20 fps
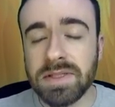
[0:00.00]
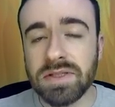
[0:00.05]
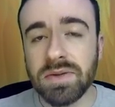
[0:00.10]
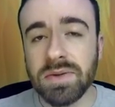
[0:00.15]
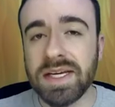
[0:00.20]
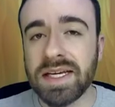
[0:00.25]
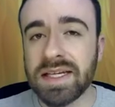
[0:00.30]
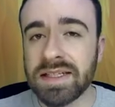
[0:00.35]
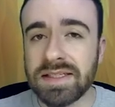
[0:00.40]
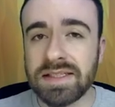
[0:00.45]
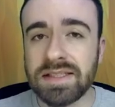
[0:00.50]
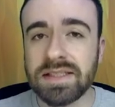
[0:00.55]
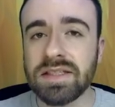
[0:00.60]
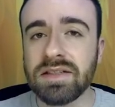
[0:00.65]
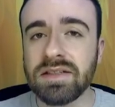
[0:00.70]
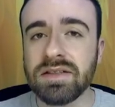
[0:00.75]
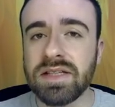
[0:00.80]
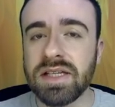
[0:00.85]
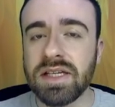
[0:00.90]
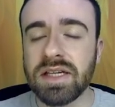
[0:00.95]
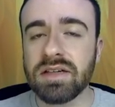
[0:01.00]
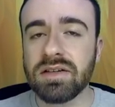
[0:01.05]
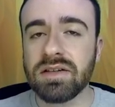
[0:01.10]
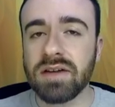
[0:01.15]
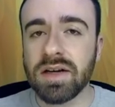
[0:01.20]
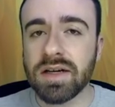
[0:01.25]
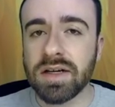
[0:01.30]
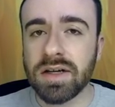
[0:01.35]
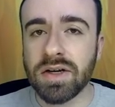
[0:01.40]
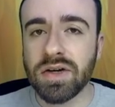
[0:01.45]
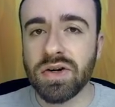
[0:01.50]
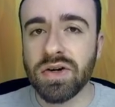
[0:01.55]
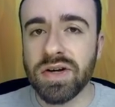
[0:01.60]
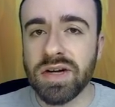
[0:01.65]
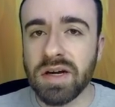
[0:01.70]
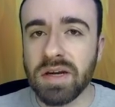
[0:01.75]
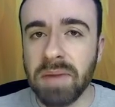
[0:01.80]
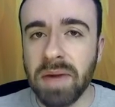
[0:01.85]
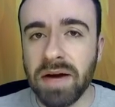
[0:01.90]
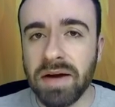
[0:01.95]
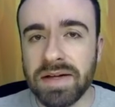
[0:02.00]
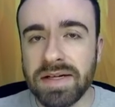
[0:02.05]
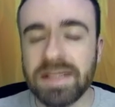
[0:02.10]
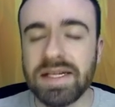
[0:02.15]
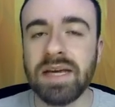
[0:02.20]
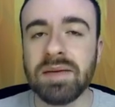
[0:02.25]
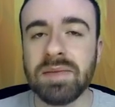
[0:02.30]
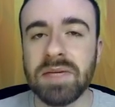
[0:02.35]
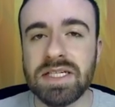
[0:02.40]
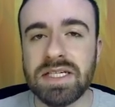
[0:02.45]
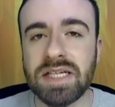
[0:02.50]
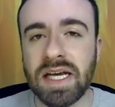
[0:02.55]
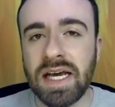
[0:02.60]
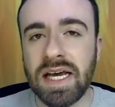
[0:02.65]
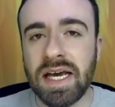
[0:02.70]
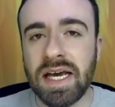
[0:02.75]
so he can still deal a good amount of damage,